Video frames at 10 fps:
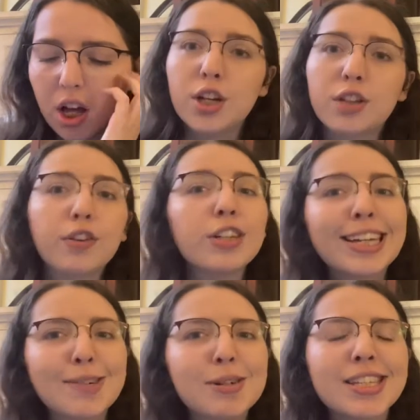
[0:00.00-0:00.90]
The first
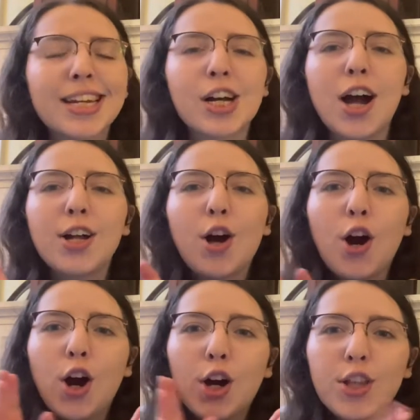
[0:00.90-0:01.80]
Kindle books that I got
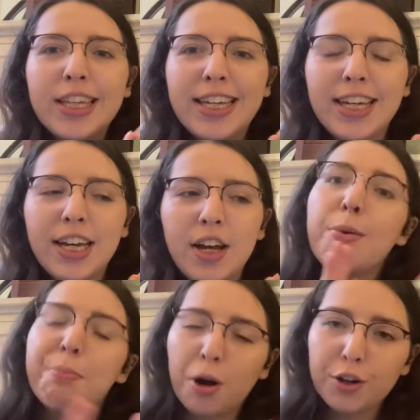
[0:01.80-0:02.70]
are the
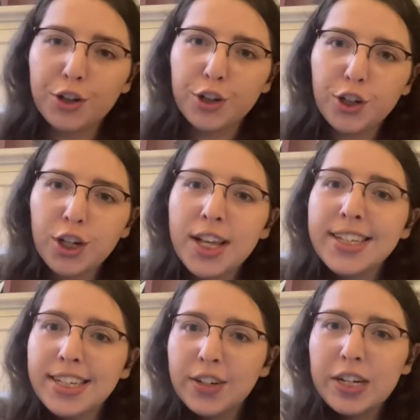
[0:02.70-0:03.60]
Bargainer
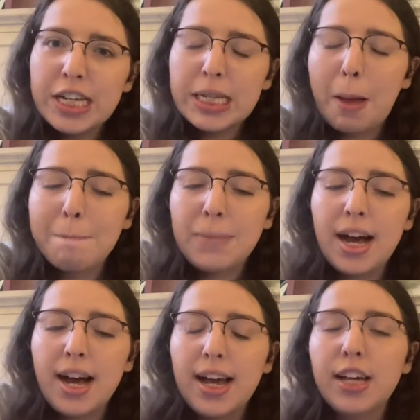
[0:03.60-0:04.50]
series
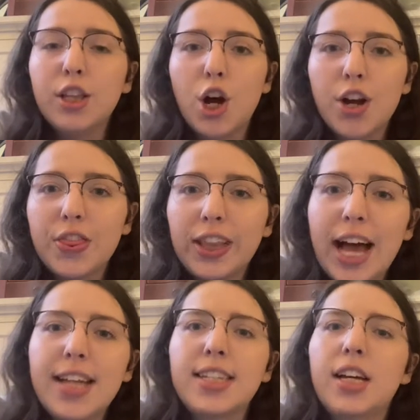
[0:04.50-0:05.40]
by Laura
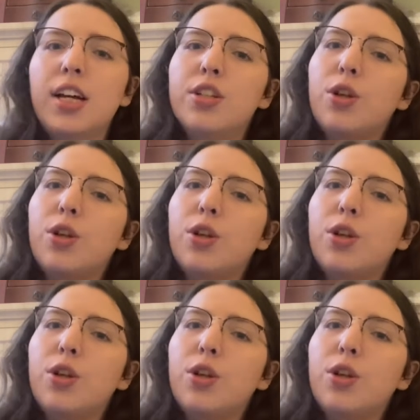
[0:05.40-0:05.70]
Thalassa.